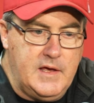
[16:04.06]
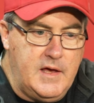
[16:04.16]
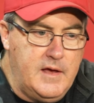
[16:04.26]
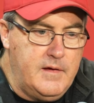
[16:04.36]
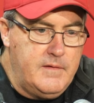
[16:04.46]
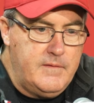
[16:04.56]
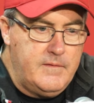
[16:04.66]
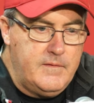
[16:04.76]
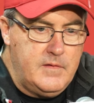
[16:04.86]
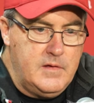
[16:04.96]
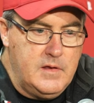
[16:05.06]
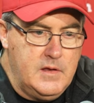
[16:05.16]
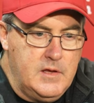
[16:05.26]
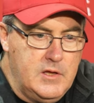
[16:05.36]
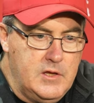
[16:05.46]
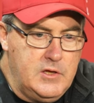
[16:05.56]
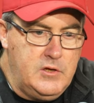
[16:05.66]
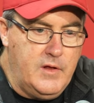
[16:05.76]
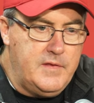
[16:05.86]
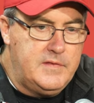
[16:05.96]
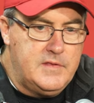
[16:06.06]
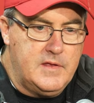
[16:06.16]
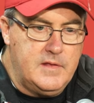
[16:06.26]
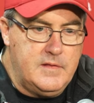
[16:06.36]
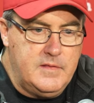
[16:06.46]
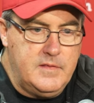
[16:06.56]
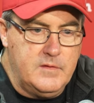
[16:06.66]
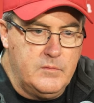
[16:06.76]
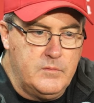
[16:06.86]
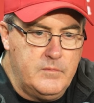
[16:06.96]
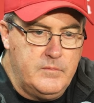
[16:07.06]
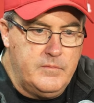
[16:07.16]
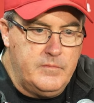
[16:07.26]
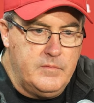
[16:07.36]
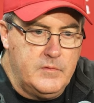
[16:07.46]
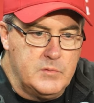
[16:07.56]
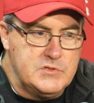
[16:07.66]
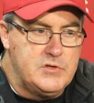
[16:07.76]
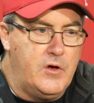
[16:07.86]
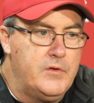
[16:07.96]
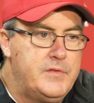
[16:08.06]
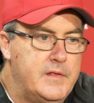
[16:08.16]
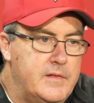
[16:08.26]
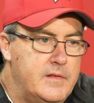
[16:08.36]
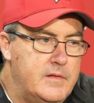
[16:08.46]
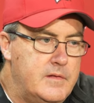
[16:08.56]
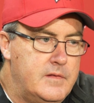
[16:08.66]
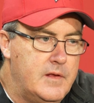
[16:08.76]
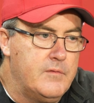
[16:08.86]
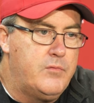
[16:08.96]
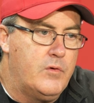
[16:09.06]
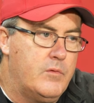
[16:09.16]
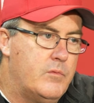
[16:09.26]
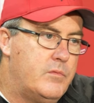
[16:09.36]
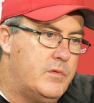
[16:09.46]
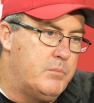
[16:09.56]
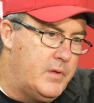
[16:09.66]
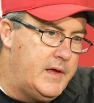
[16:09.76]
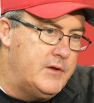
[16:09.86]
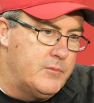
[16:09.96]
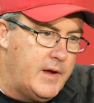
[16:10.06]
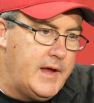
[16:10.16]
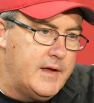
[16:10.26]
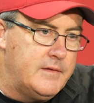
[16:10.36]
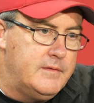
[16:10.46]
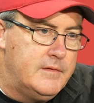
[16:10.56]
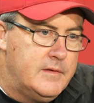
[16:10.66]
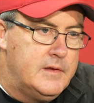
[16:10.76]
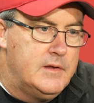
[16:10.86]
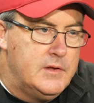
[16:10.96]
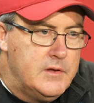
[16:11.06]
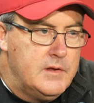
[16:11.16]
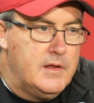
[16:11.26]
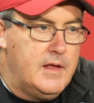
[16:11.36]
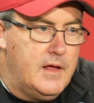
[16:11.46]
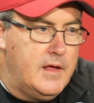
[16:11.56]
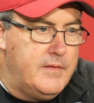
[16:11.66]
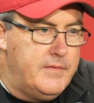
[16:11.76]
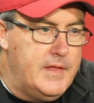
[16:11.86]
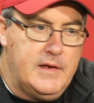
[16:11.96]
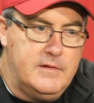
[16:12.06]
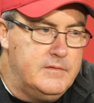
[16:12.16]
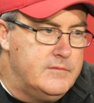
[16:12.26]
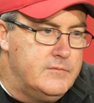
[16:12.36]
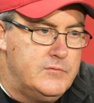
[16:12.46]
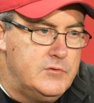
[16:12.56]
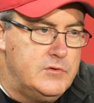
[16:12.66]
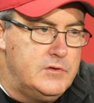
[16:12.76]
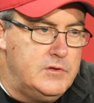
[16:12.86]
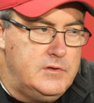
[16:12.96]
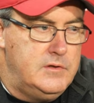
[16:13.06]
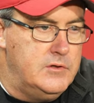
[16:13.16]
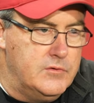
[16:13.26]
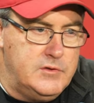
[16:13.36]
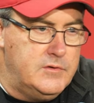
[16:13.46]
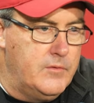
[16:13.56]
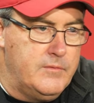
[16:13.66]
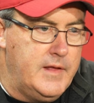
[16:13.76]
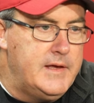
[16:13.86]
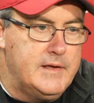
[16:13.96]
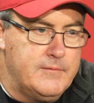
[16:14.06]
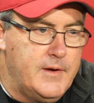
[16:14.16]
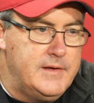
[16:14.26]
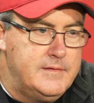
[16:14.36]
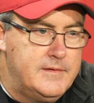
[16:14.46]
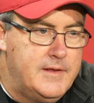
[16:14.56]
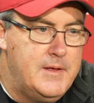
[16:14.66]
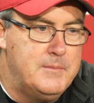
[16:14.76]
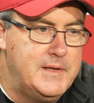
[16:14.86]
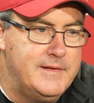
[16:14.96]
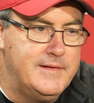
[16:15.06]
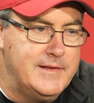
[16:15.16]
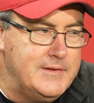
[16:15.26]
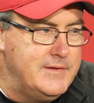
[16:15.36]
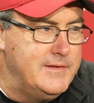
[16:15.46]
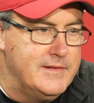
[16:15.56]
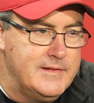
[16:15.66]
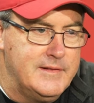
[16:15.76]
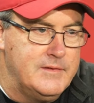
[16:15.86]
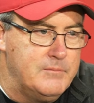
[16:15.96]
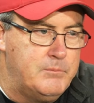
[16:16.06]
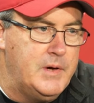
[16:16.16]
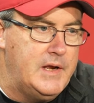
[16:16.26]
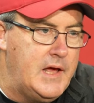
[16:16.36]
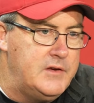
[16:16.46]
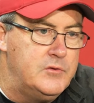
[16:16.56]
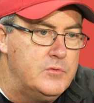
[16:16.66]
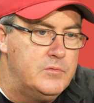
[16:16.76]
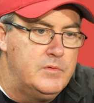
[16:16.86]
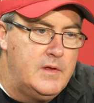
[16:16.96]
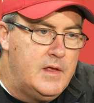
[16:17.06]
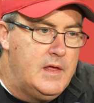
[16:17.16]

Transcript: you know, I think the result and therefore the play you ran, then, you know, you don't like it, right? I mean, but I do